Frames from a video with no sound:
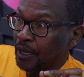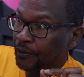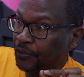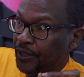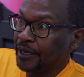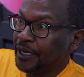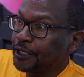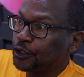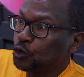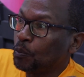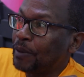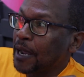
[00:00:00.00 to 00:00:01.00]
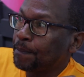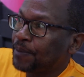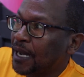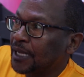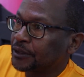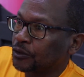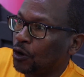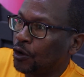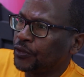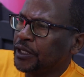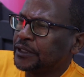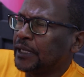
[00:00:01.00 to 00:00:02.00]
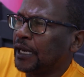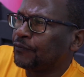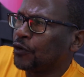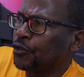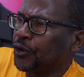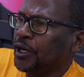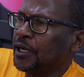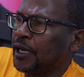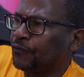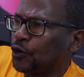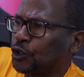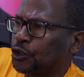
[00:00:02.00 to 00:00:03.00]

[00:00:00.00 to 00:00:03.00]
they need to bypass all these level 3, level